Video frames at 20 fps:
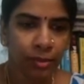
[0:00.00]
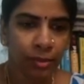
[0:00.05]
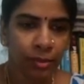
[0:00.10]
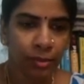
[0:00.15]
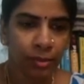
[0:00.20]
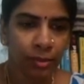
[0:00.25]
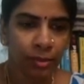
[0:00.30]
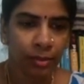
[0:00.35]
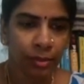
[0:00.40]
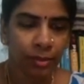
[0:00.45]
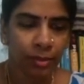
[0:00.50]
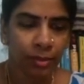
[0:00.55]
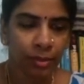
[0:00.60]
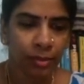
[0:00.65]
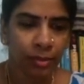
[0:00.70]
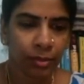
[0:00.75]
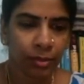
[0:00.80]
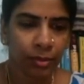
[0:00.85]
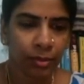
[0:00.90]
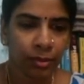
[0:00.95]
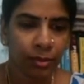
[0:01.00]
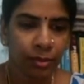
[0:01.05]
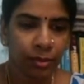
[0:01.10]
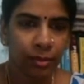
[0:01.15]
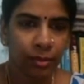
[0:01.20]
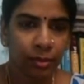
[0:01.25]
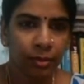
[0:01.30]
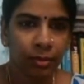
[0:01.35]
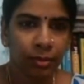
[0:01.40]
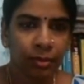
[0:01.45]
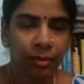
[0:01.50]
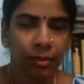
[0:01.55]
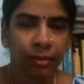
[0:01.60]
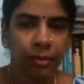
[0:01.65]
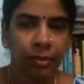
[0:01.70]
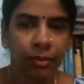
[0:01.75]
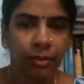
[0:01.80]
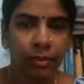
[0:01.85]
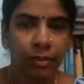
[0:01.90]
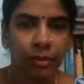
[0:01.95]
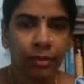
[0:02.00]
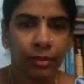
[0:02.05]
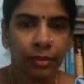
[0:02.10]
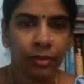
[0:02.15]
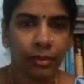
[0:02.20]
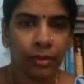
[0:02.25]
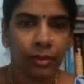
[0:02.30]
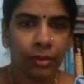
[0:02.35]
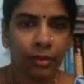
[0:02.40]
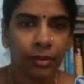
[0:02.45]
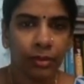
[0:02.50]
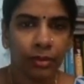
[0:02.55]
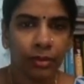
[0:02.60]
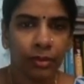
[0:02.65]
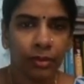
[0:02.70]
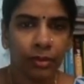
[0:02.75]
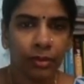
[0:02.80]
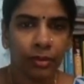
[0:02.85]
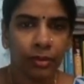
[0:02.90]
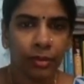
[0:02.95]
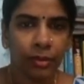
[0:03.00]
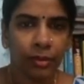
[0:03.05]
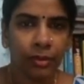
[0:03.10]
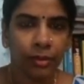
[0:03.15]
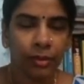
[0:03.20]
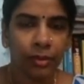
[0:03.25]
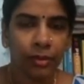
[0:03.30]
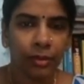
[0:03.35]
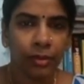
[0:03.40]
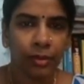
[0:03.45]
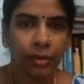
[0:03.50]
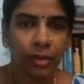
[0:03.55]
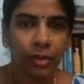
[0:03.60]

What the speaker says: (no one is talking)